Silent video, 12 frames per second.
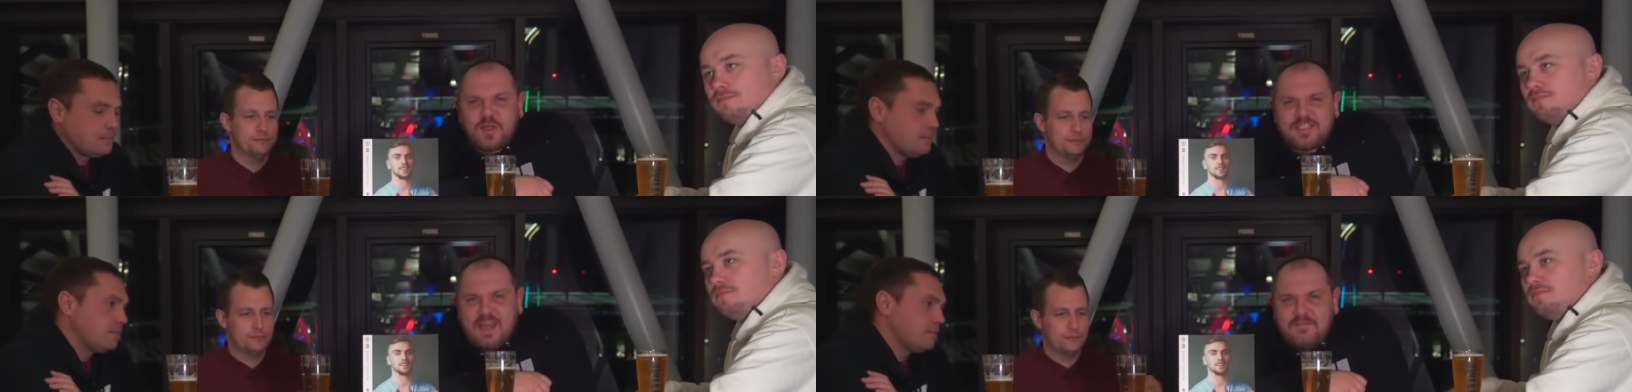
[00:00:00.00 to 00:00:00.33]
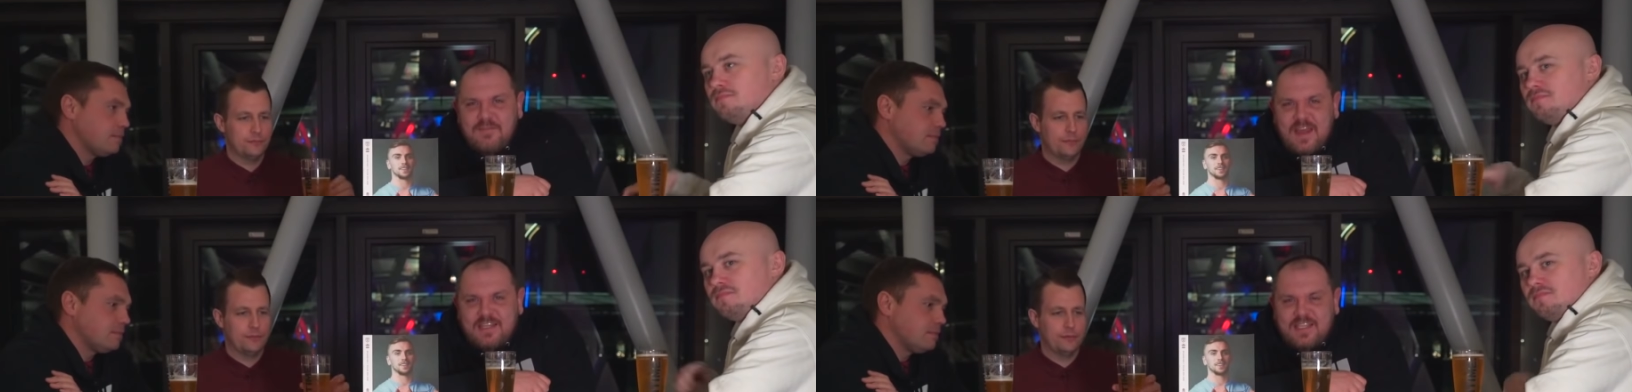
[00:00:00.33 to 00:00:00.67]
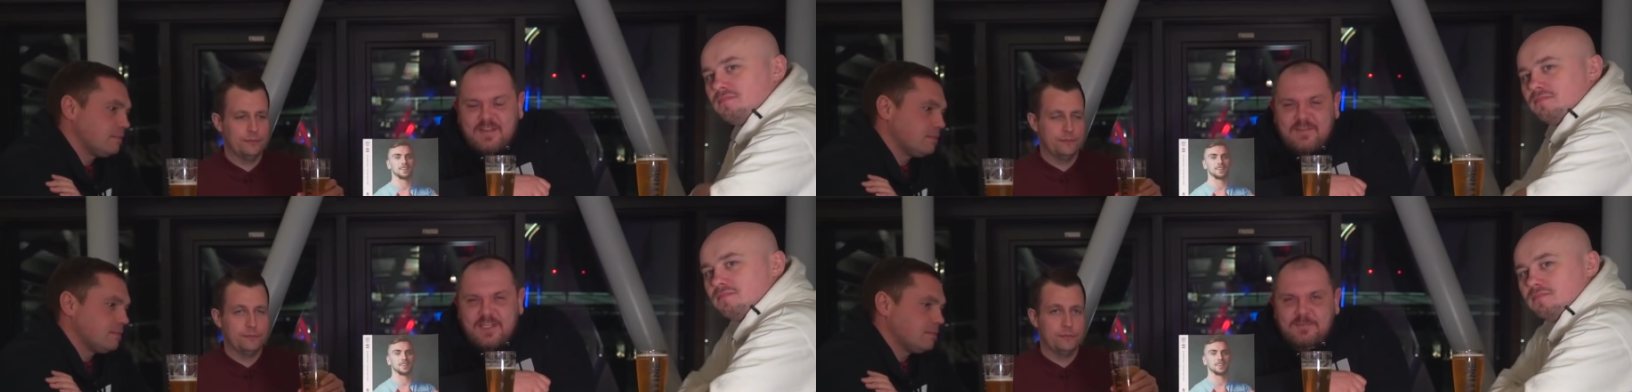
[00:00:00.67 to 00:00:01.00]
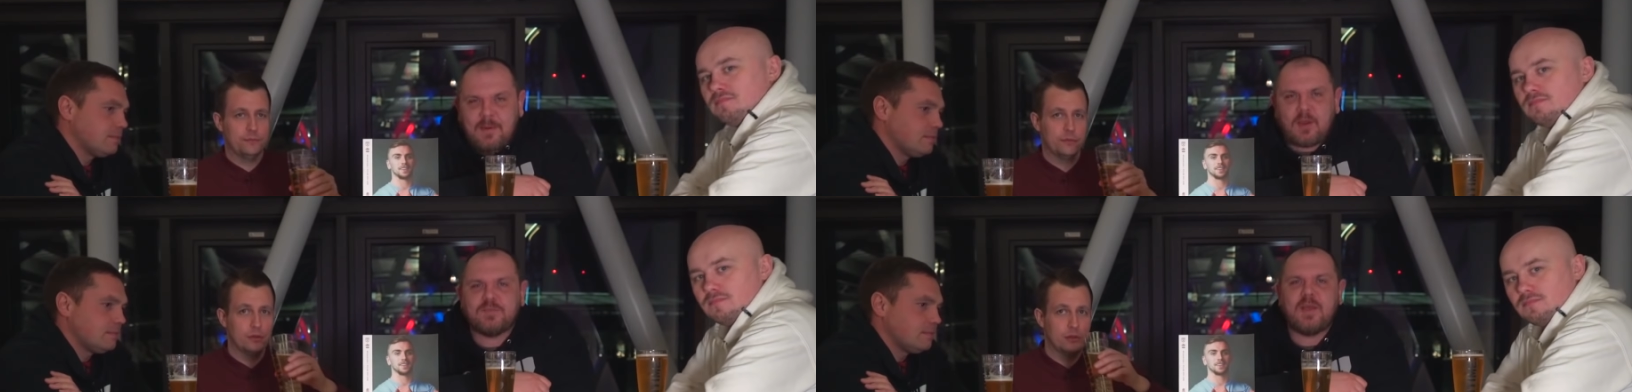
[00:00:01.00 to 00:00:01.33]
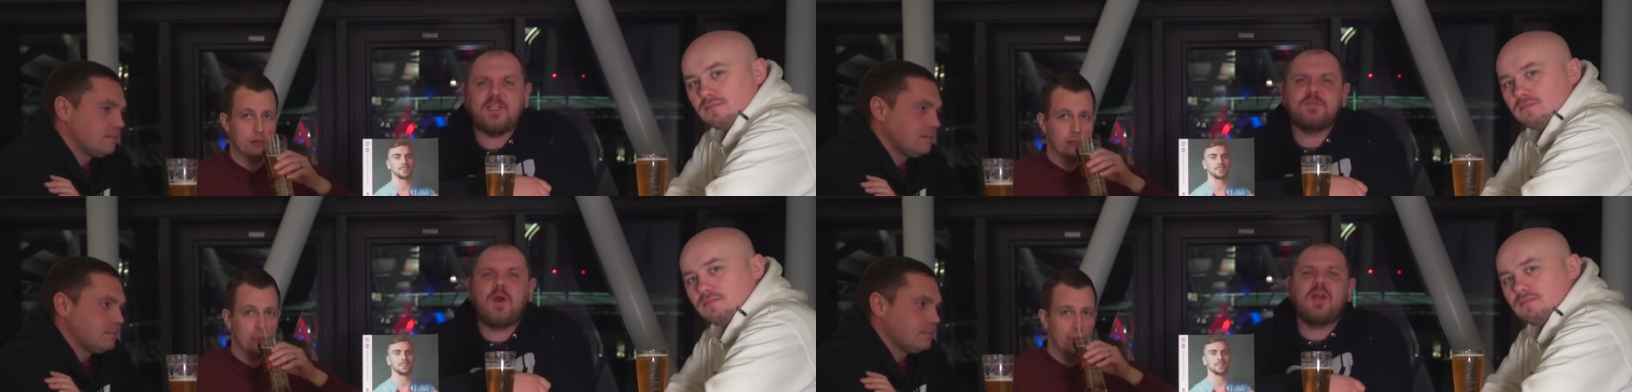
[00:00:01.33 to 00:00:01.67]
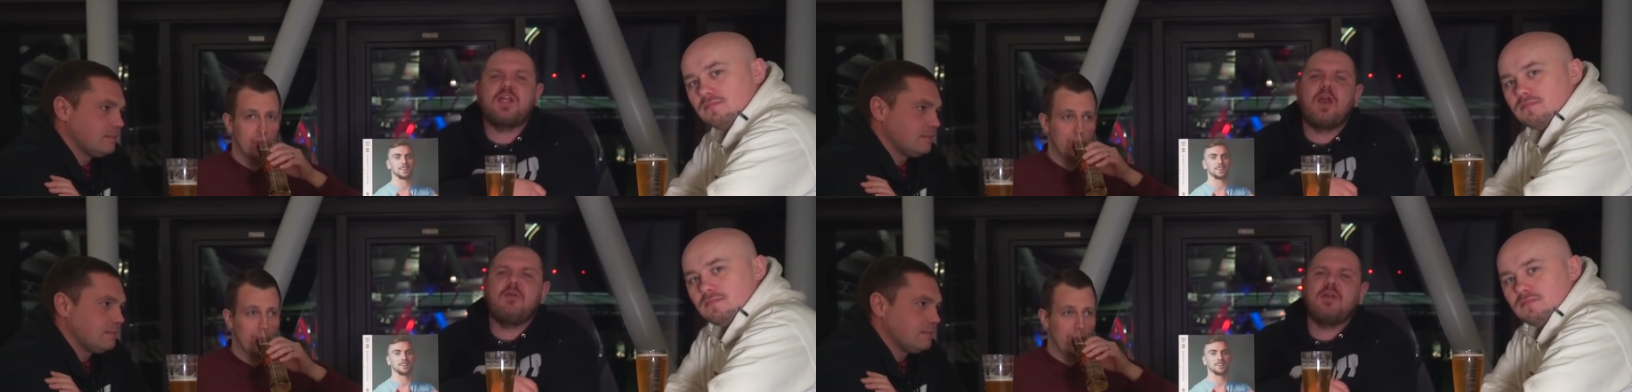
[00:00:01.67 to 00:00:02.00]
Speaker 1: of West Ham Fan TV's post-match pint,
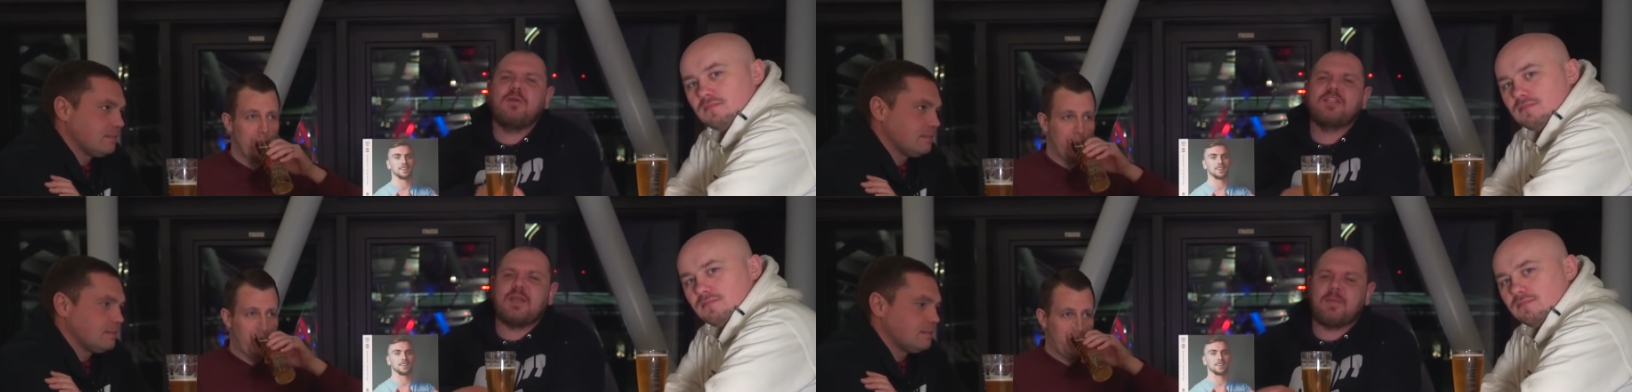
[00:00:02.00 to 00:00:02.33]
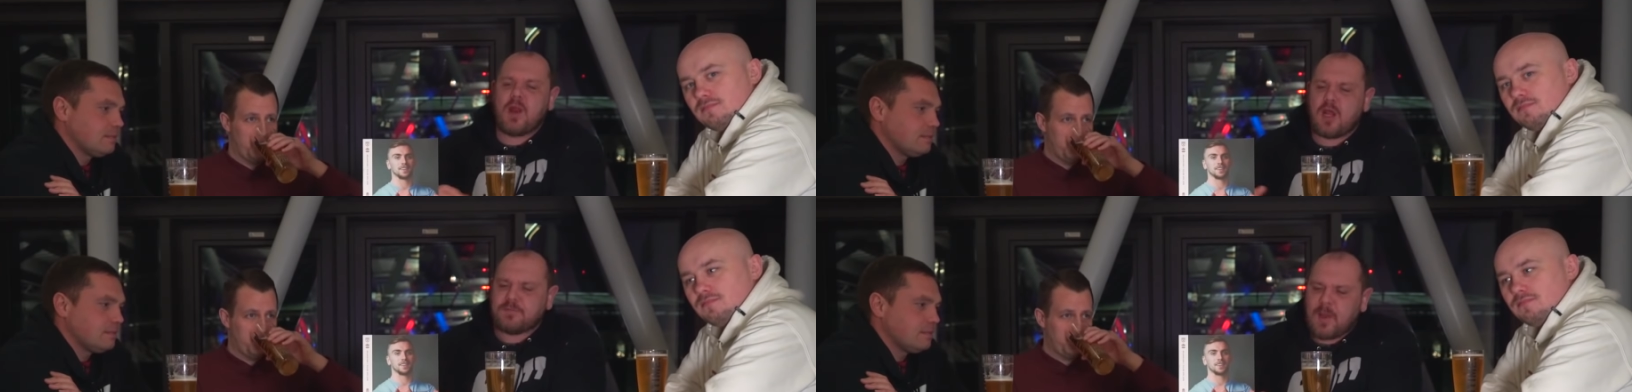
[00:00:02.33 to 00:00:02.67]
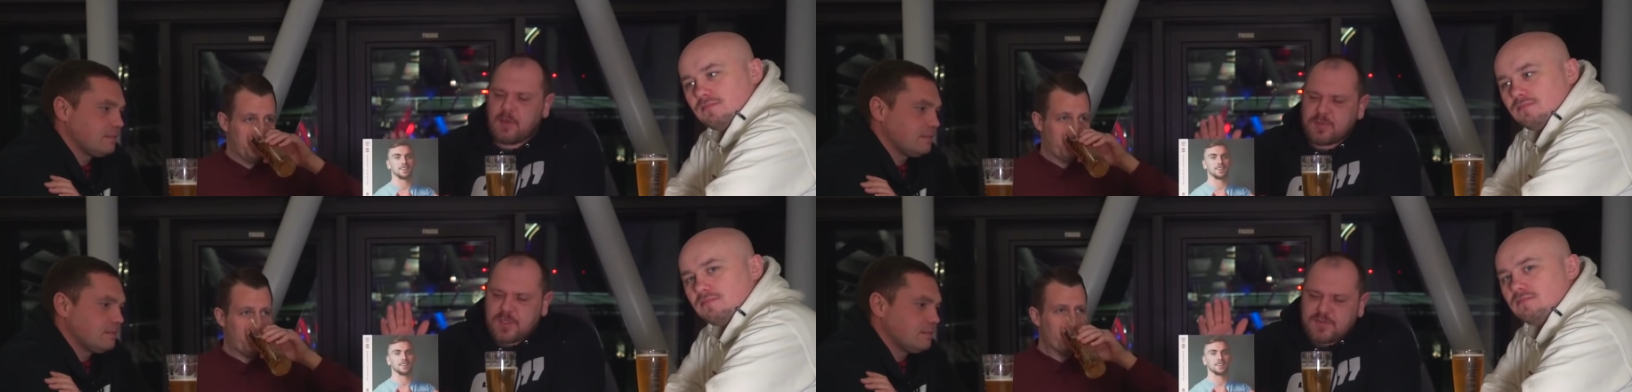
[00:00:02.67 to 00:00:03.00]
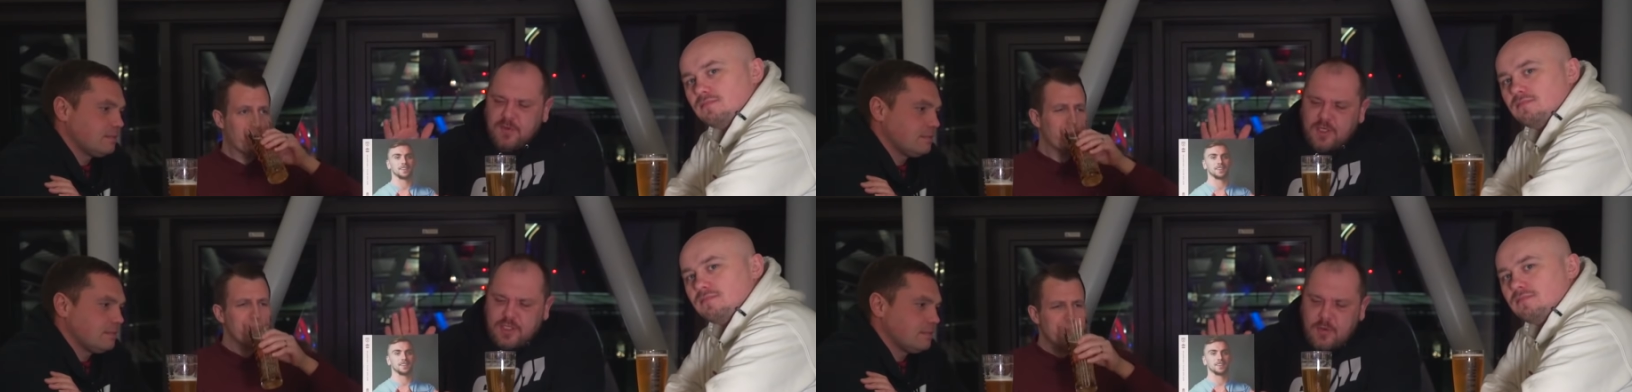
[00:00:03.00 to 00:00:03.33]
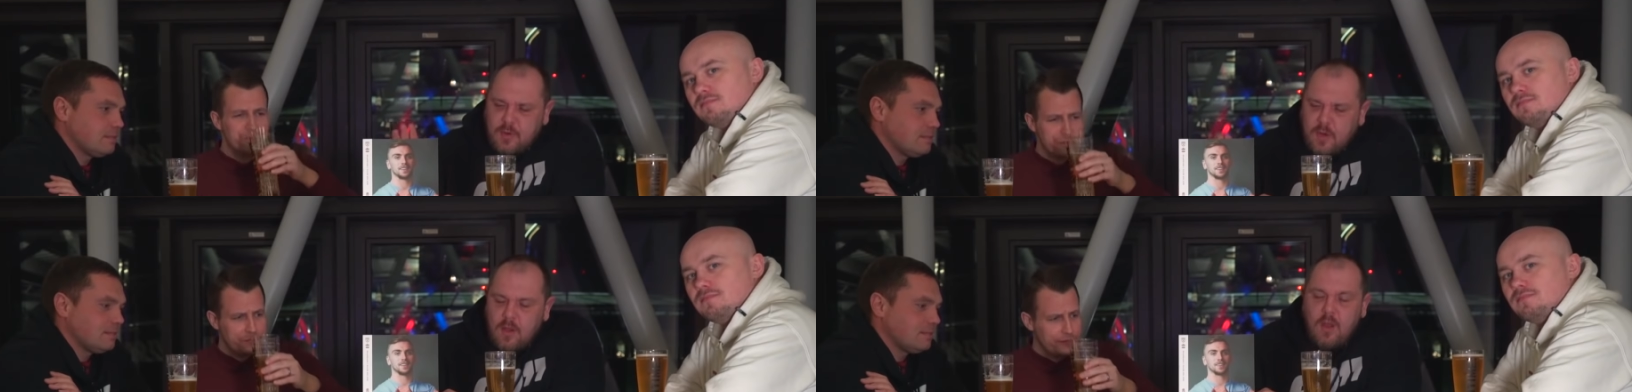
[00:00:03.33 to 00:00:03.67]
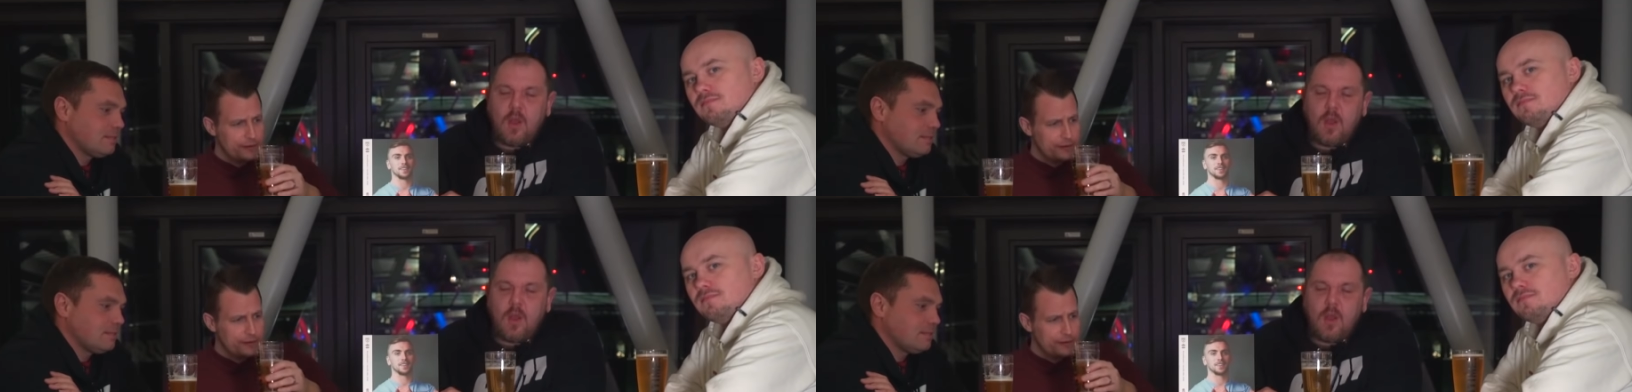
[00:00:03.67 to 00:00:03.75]
the only West Ham United post-match audio show